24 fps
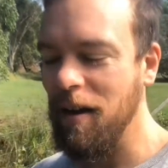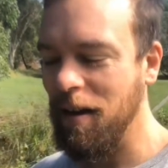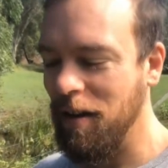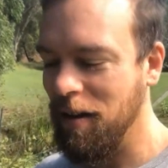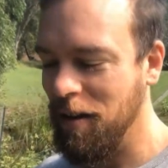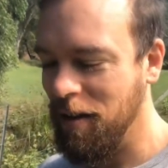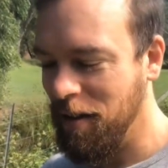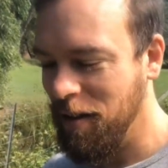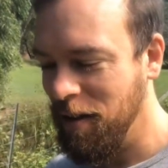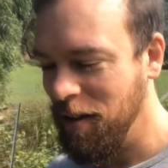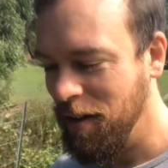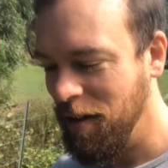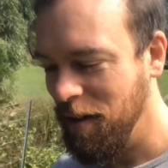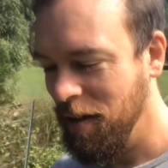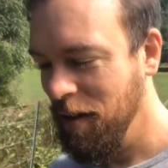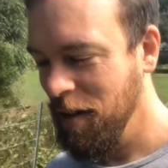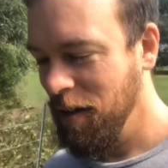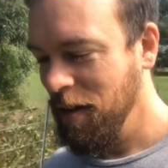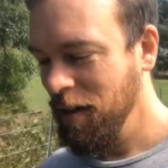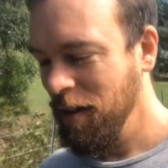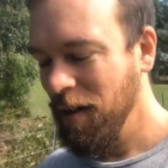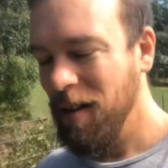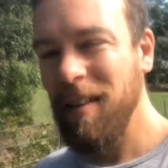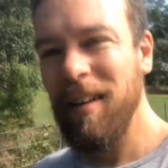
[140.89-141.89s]

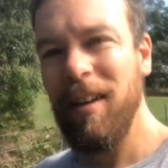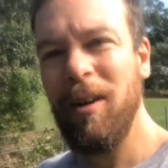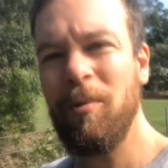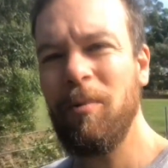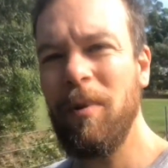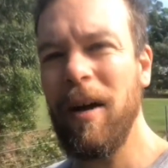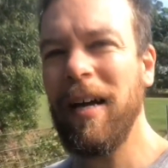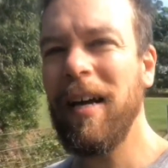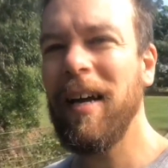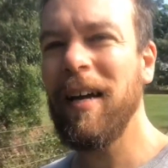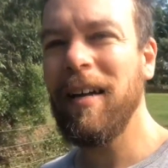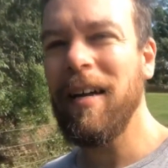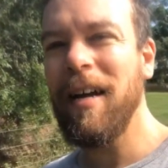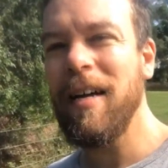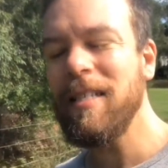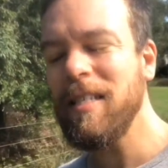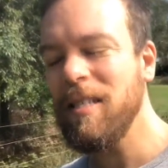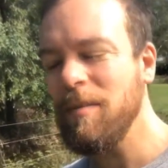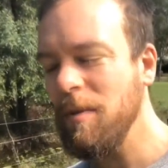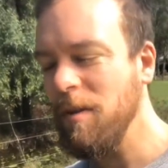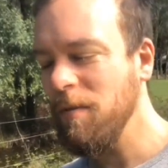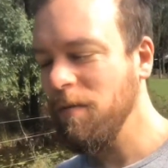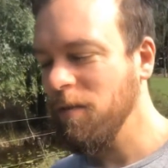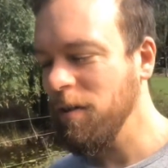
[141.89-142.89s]
And they don't recognize
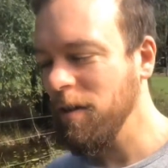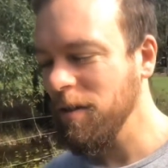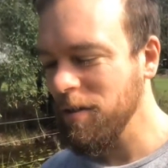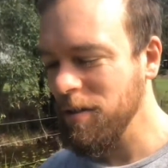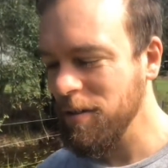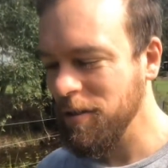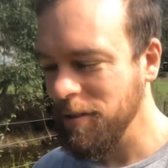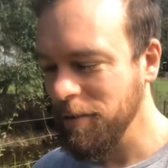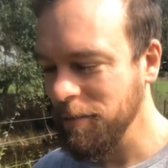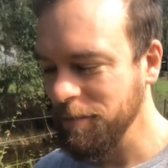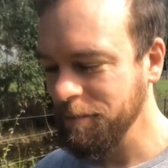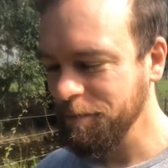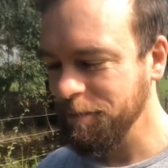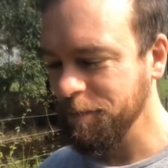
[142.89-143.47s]
him at first.